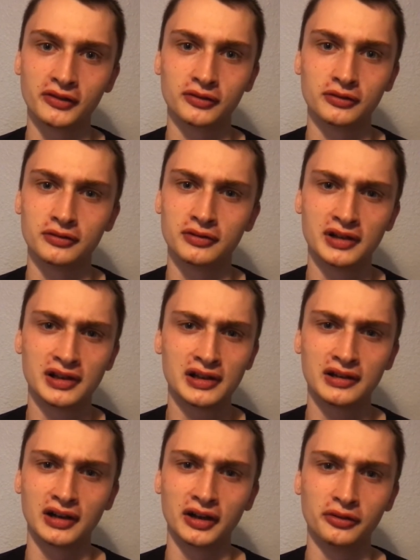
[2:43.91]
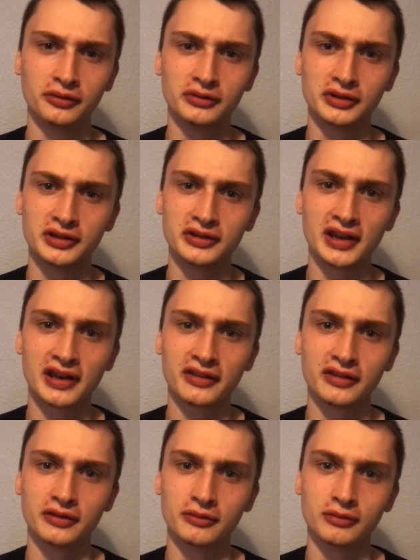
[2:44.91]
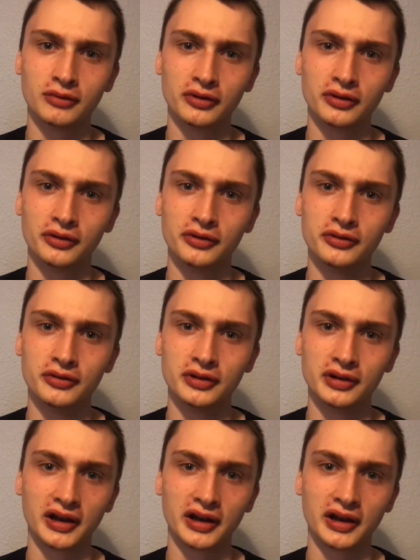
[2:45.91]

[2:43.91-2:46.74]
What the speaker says: So I don't really get it, what they're doing.